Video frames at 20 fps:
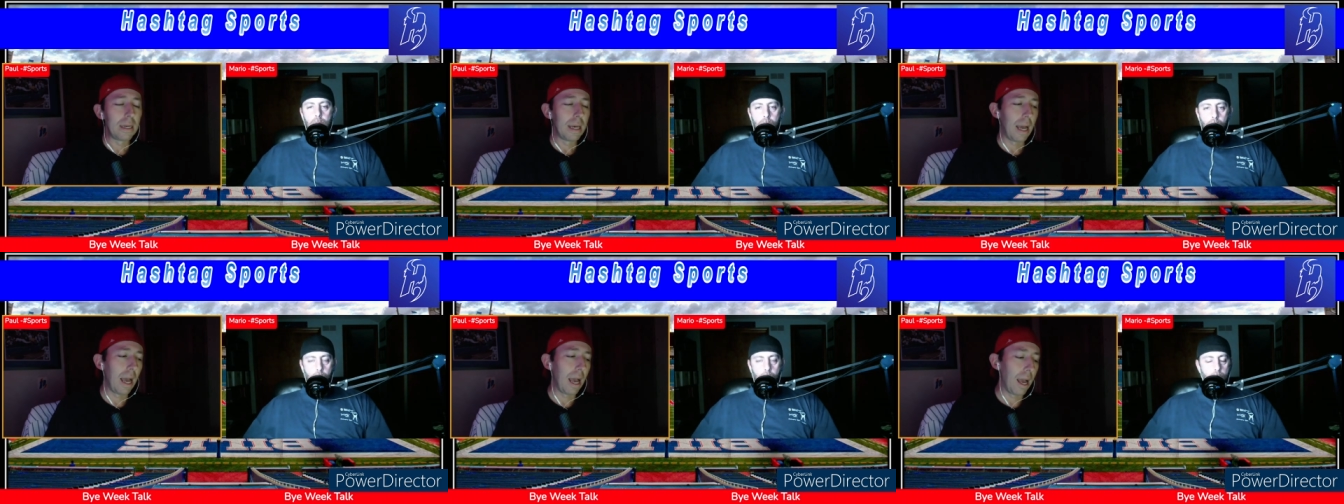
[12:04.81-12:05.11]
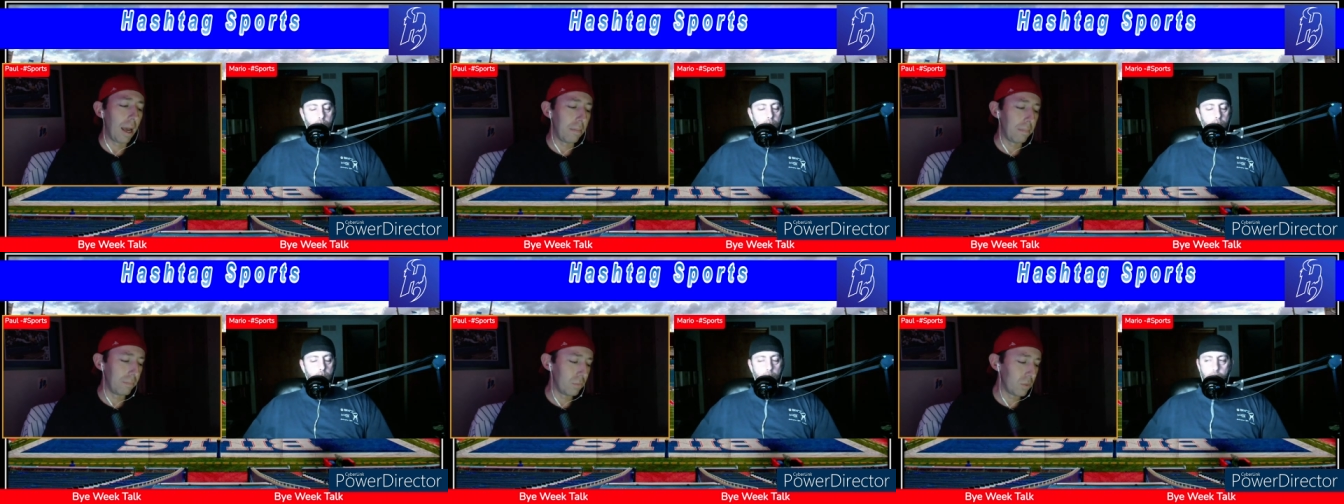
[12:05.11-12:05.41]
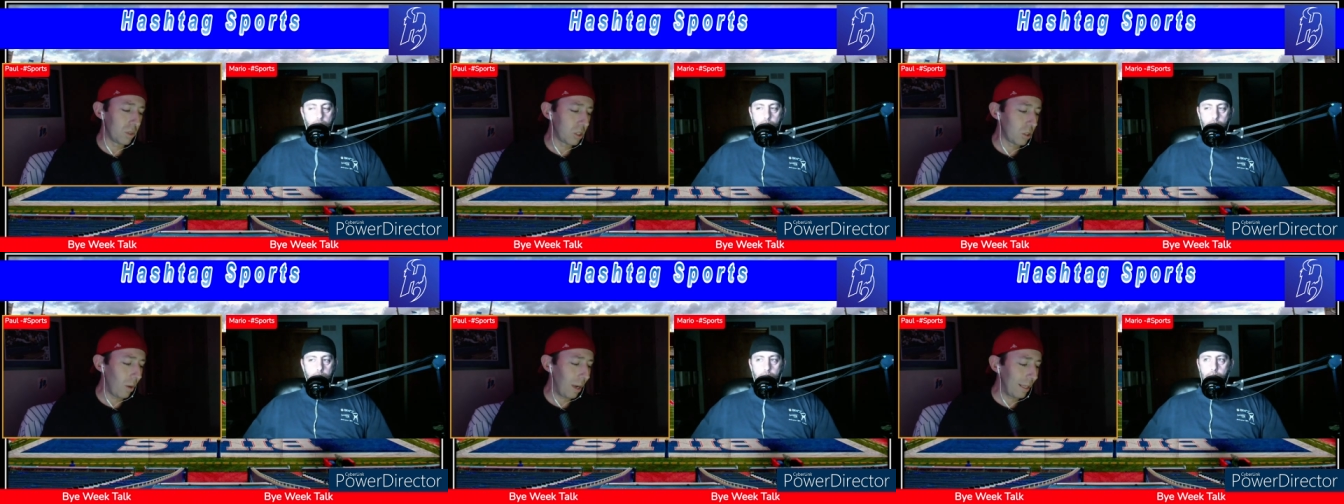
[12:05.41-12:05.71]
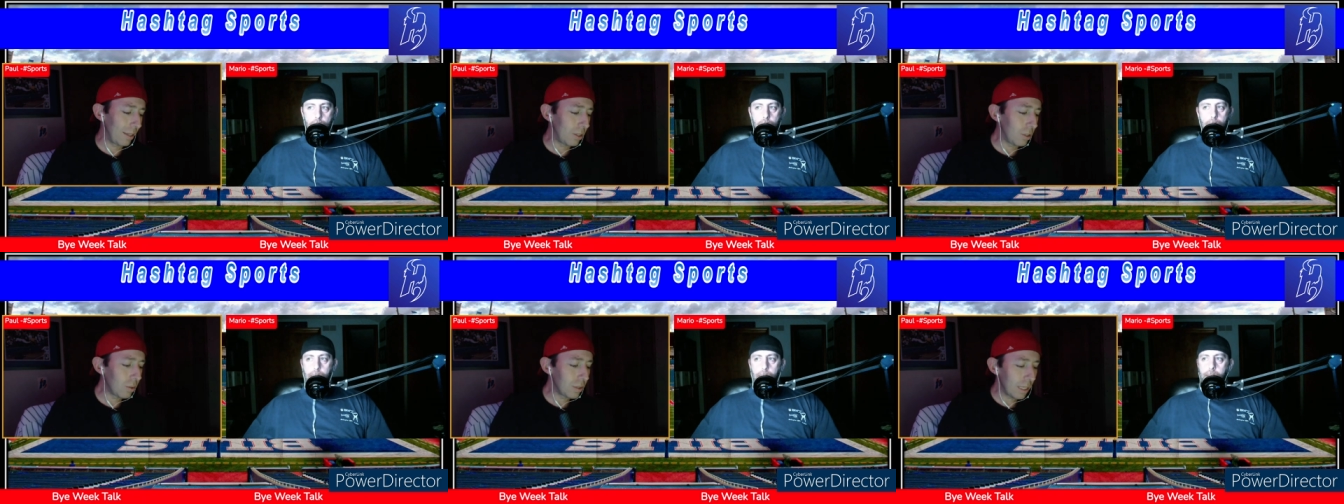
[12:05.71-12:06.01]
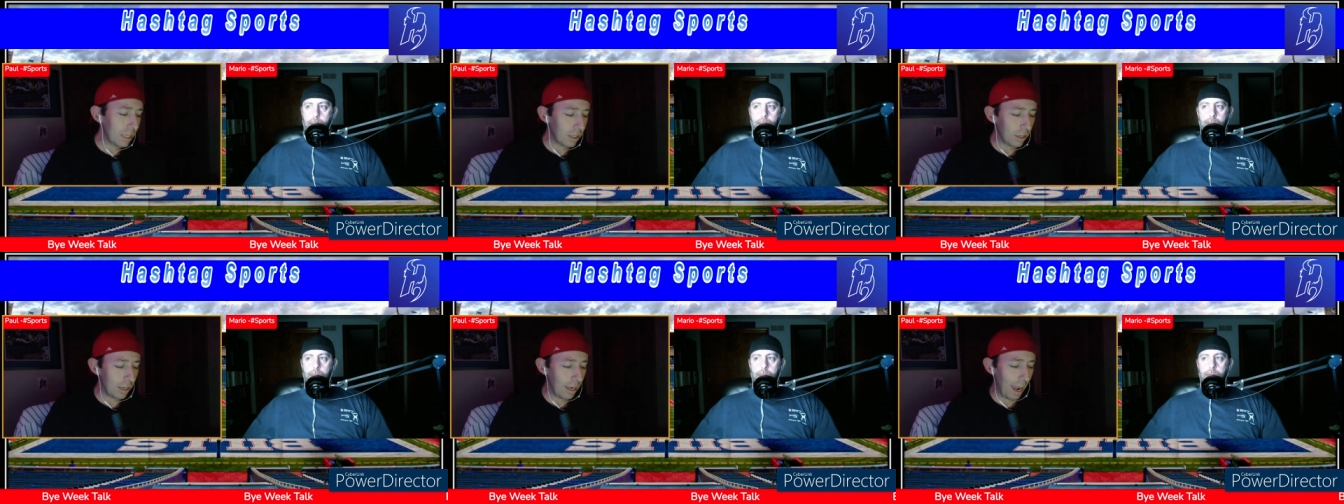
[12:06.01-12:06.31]
Um, so I do
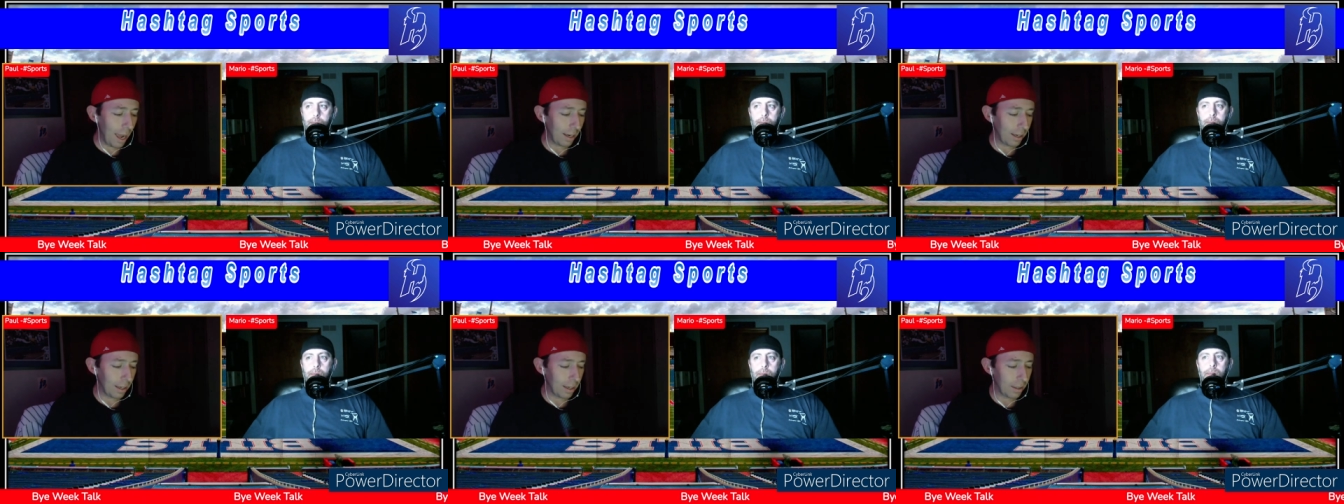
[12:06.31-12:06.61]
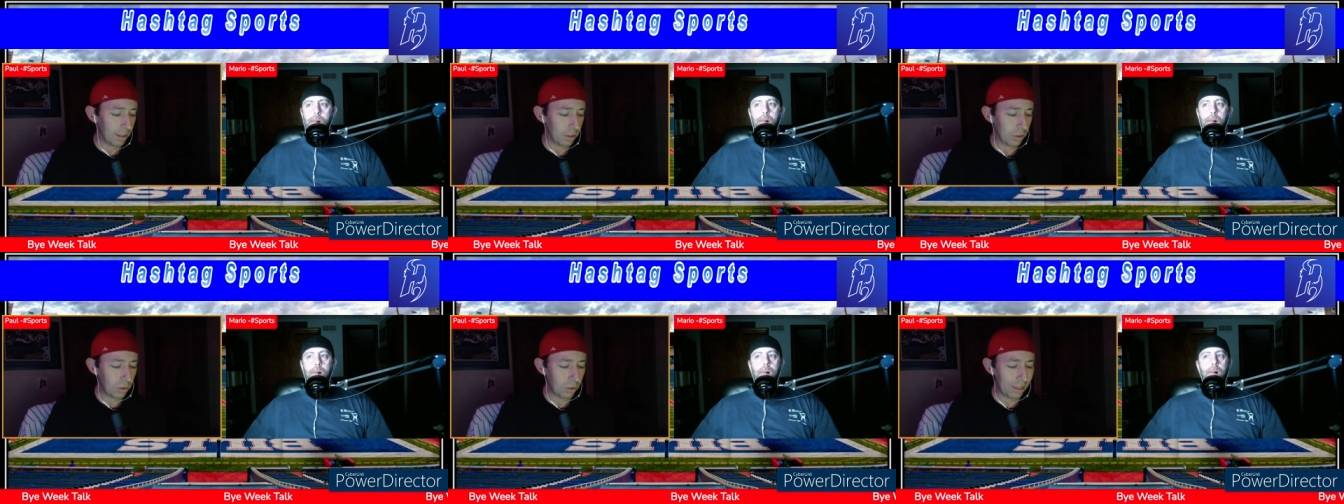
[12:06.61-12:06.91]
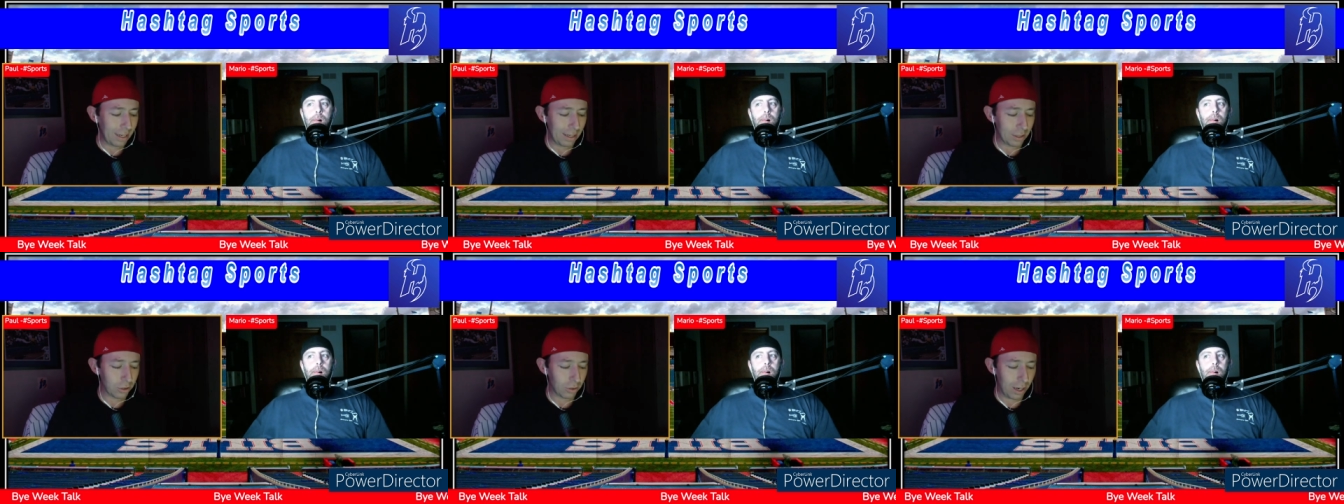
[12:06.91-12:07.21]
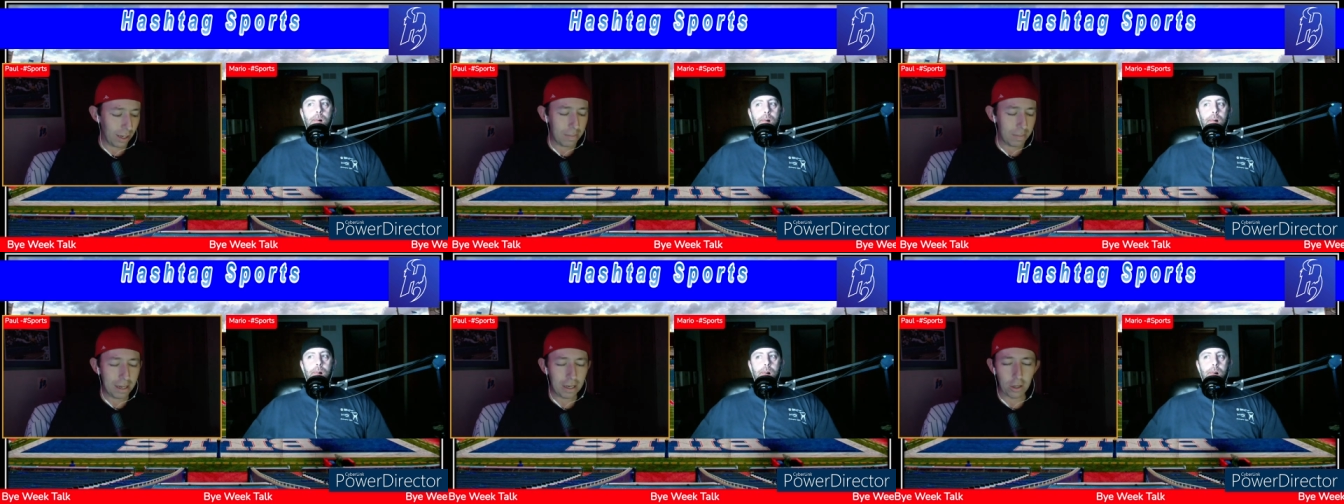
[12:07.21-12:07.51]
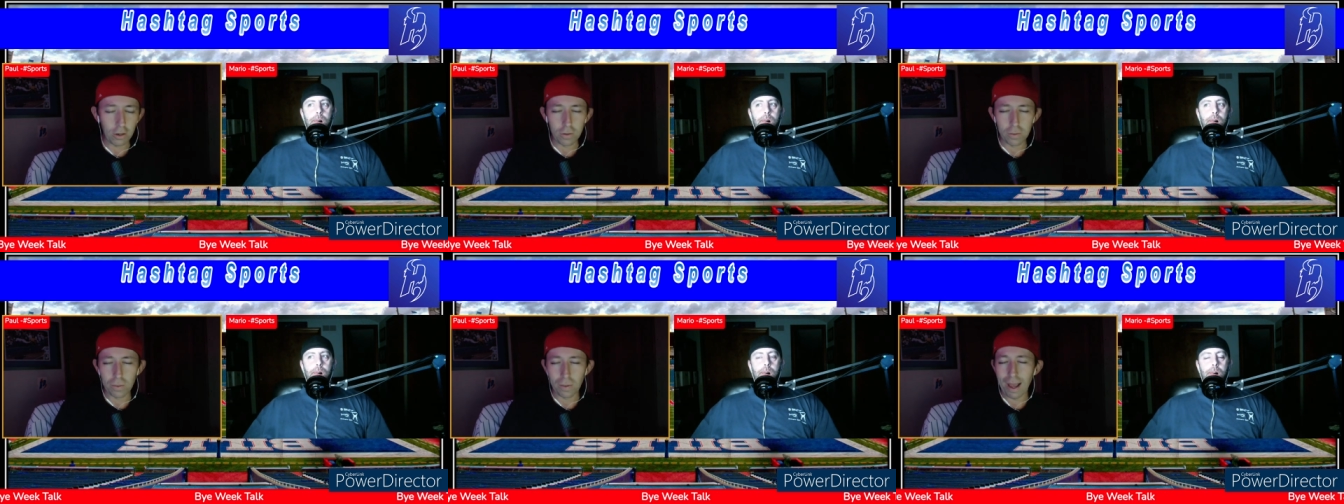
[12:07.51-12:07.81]
think you gotta look at trying to make
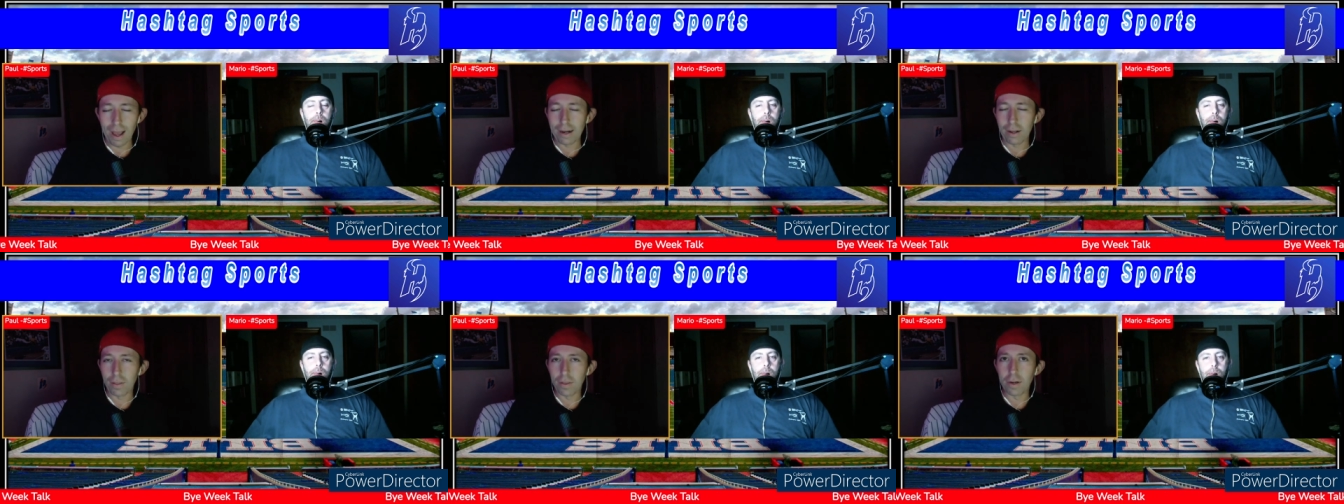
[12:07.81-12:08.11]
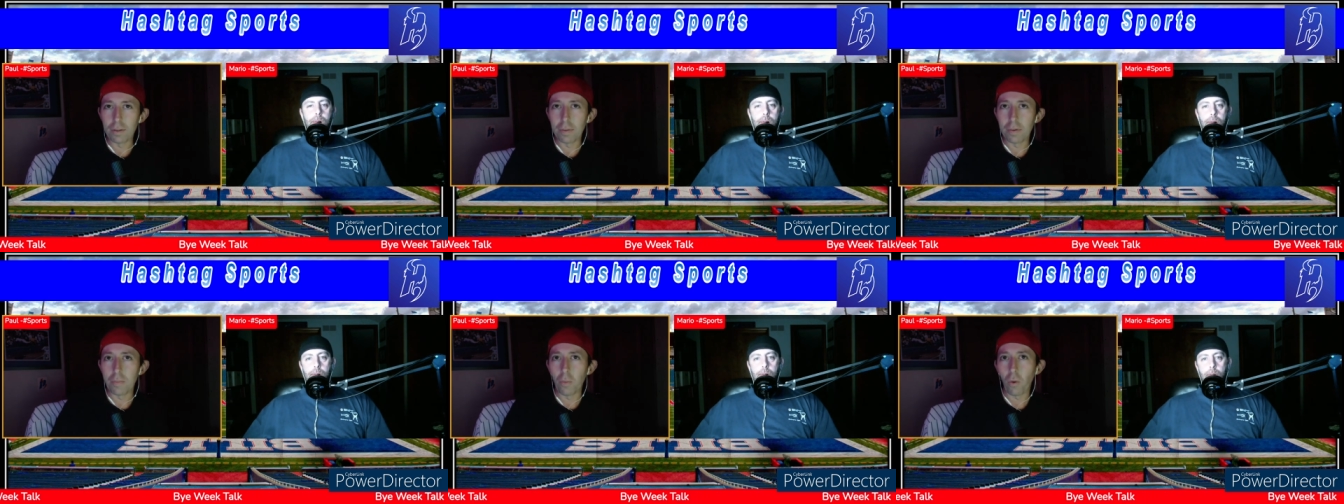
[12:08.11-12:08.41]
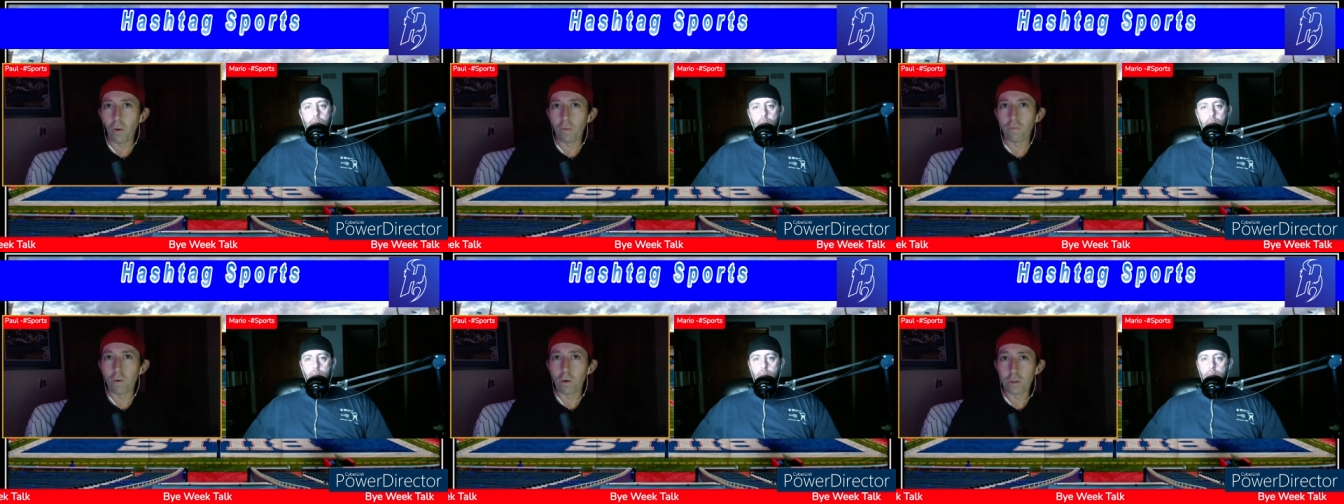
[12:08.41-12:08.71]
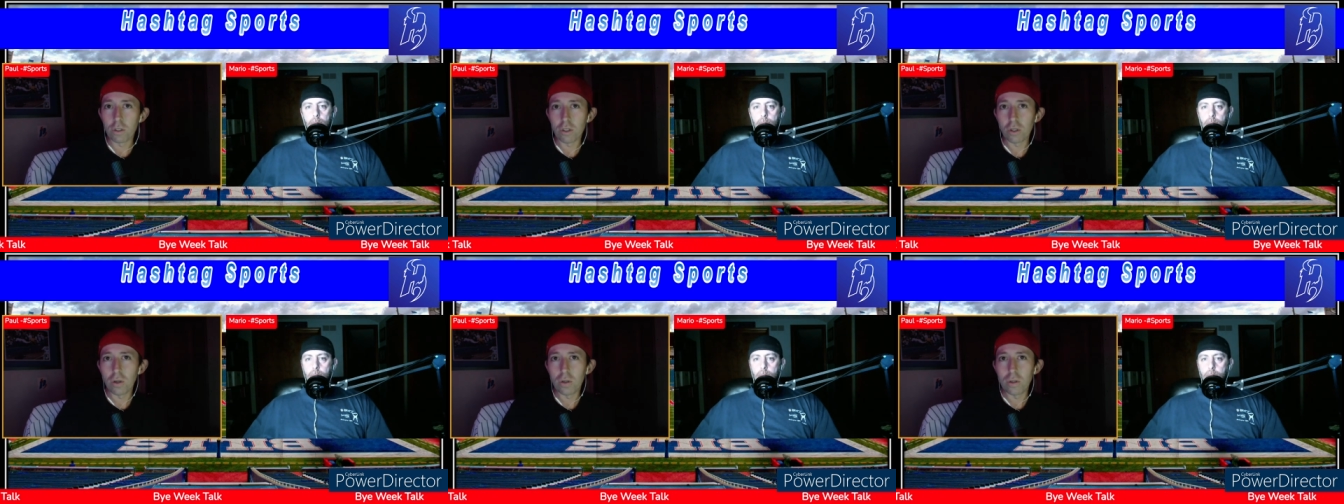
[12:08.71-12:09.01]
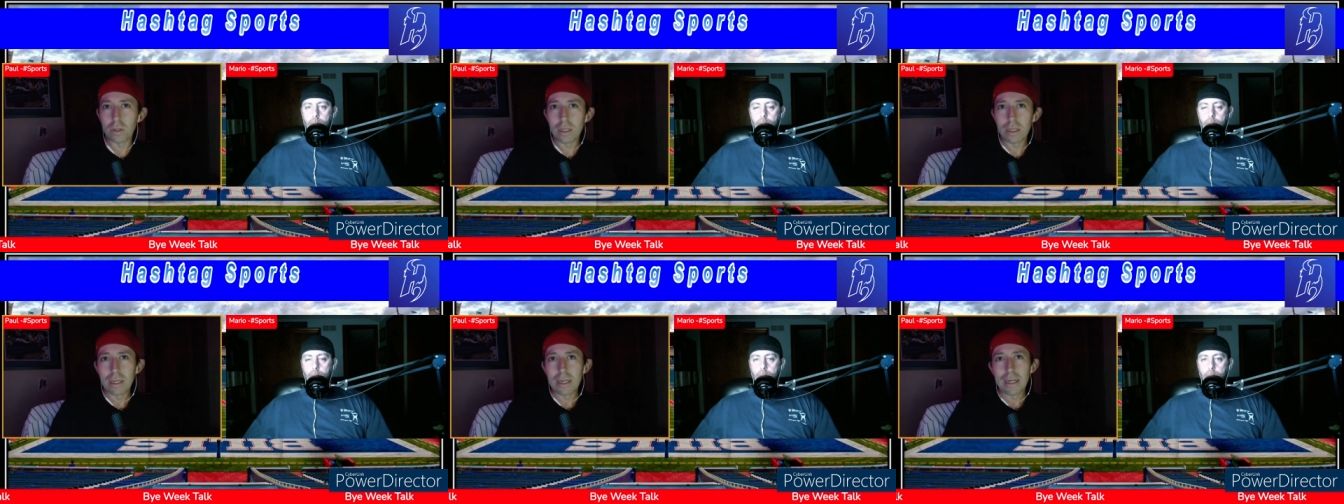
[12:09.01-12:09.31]
your line a little bit more versatile.